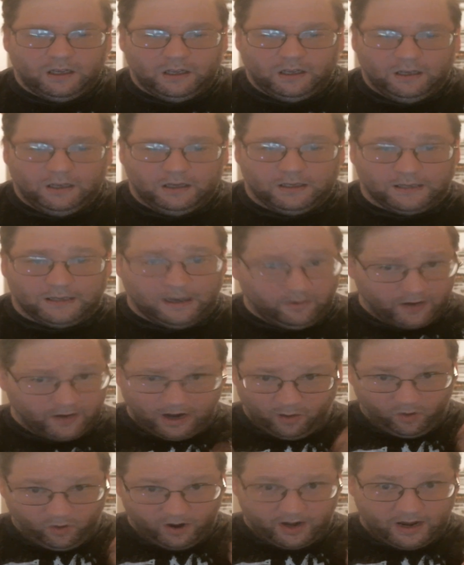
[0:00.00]
Because I don't
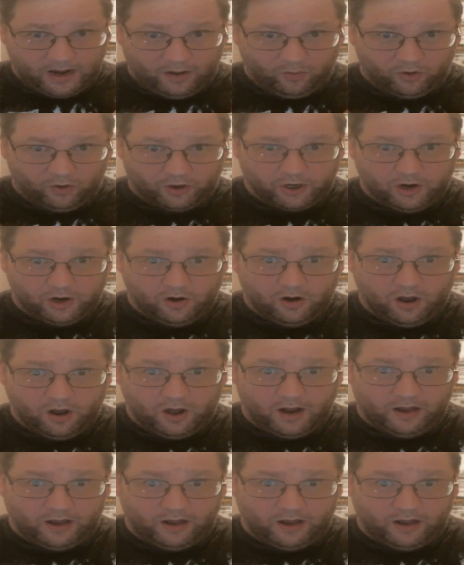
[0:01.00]
care what network you're on,